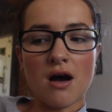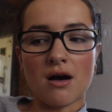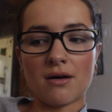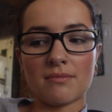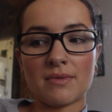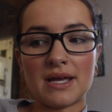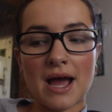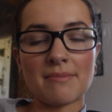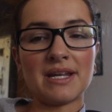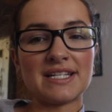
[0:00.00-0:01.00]

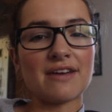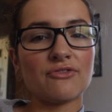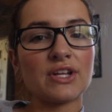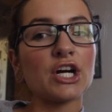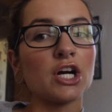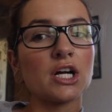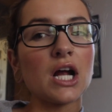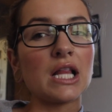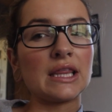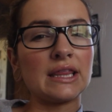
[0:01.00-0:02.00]
I mean, it definitely hurt
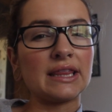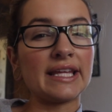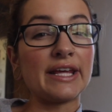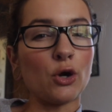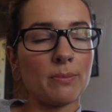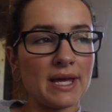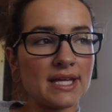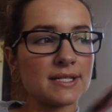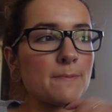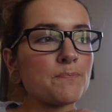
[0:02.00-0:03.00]
a little
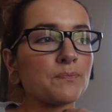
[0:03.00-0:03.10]
bit,